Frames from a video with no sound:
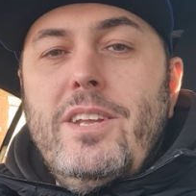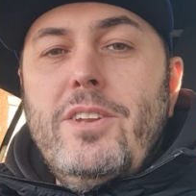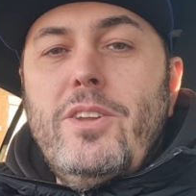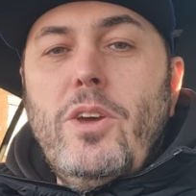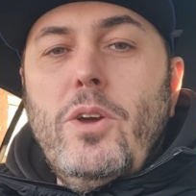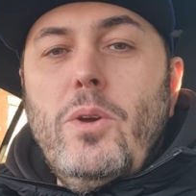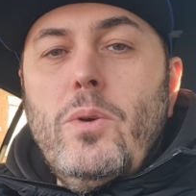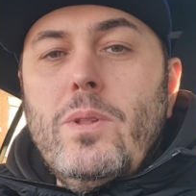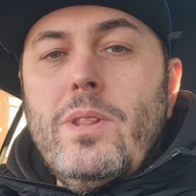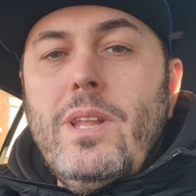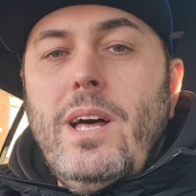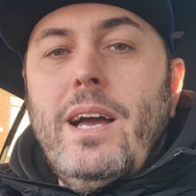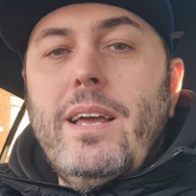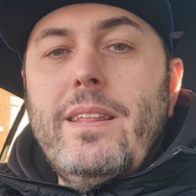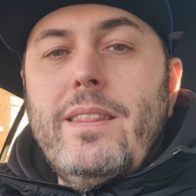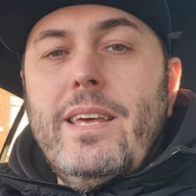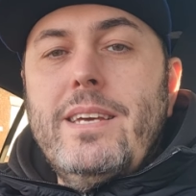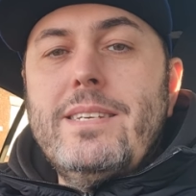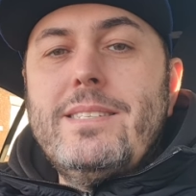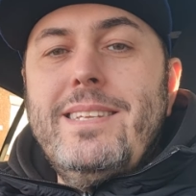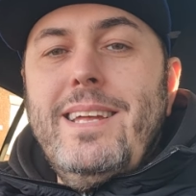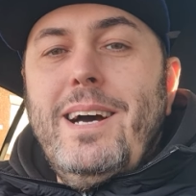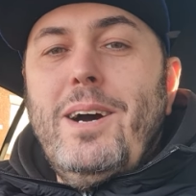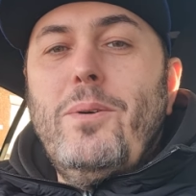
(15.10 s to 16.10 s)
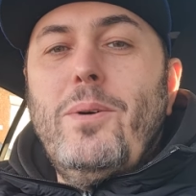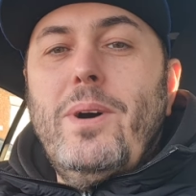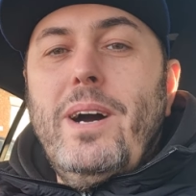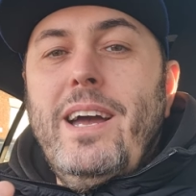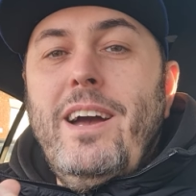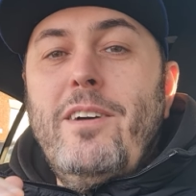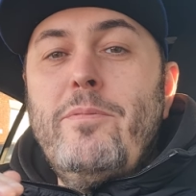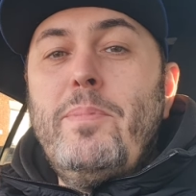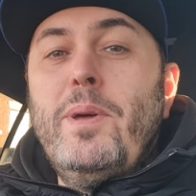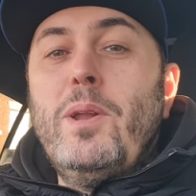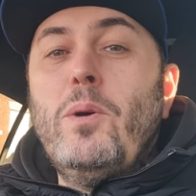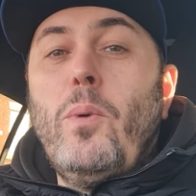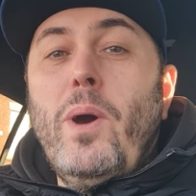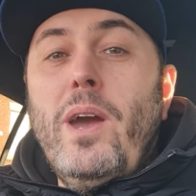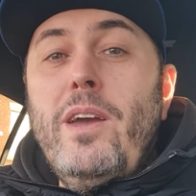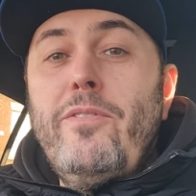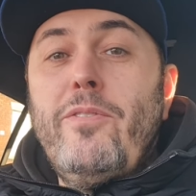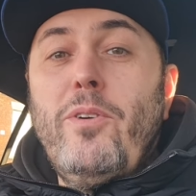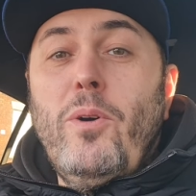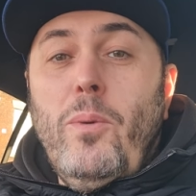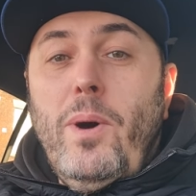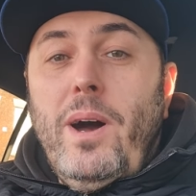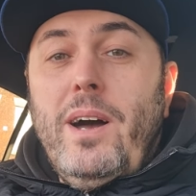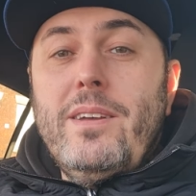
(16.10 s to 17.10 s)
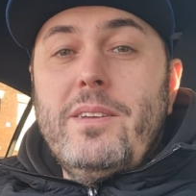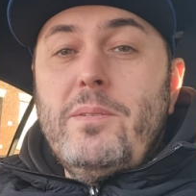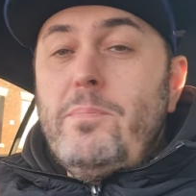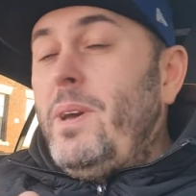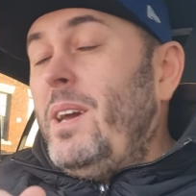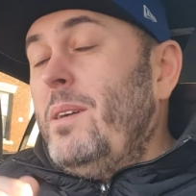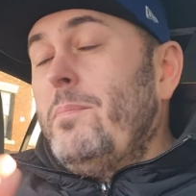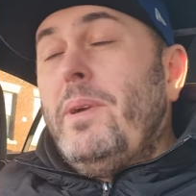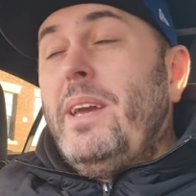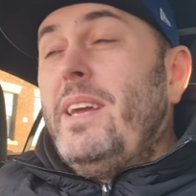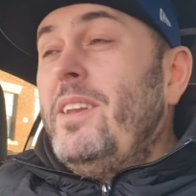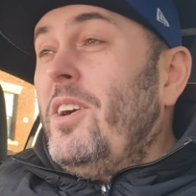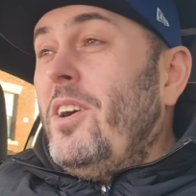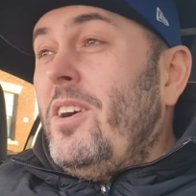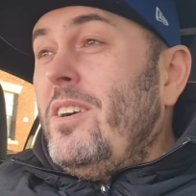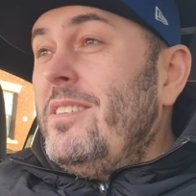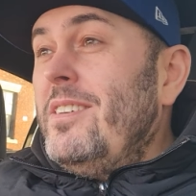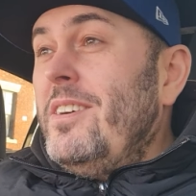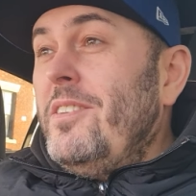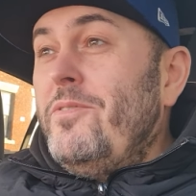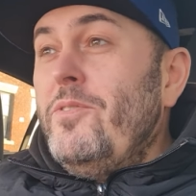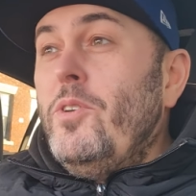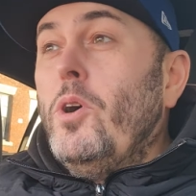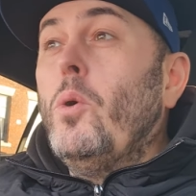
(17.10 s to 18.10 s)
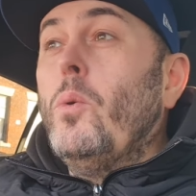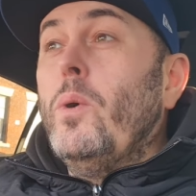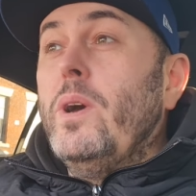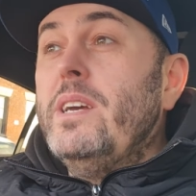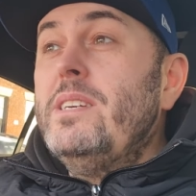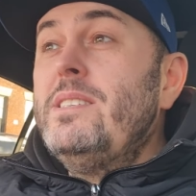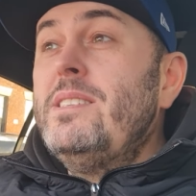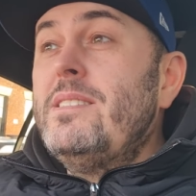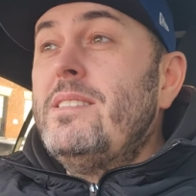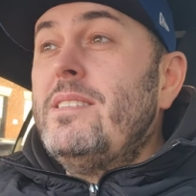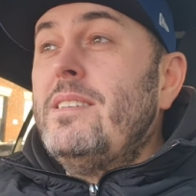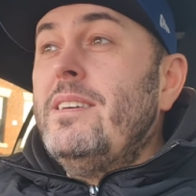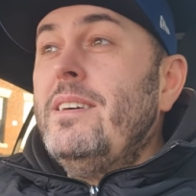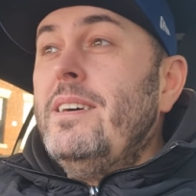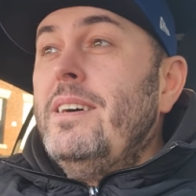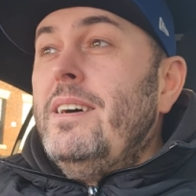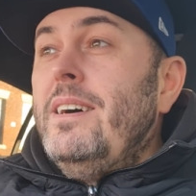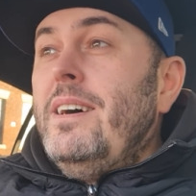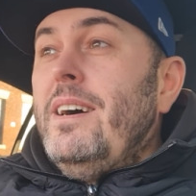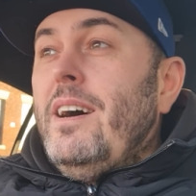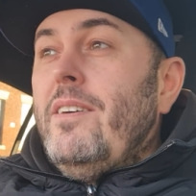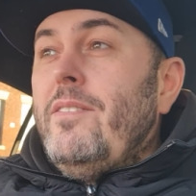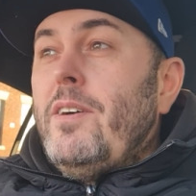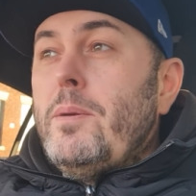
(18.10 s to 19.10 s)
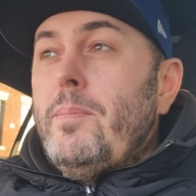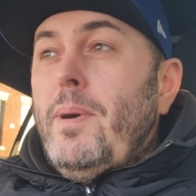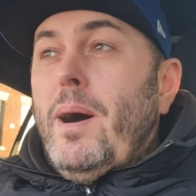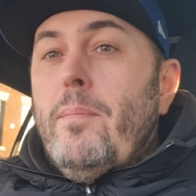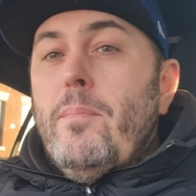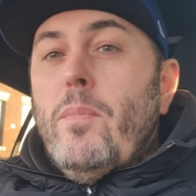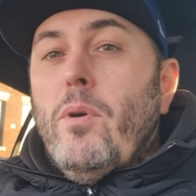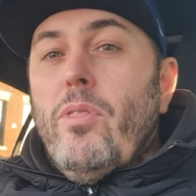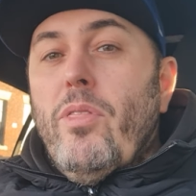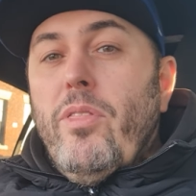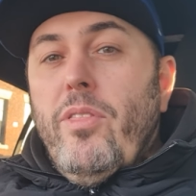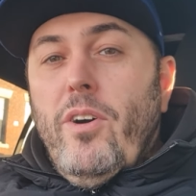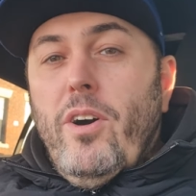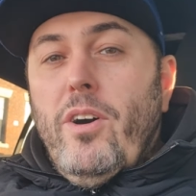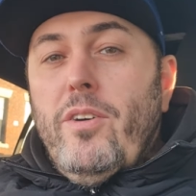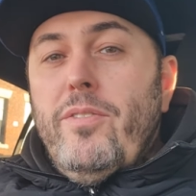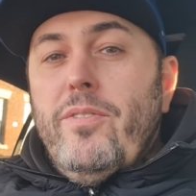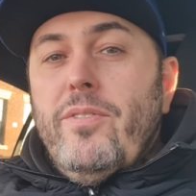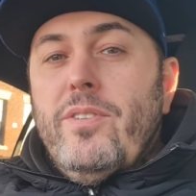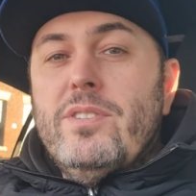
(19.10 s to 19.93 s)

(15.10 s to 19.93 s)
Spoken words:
I do like this. Now, I have been away for a while, you may or may not have noticed, about a month off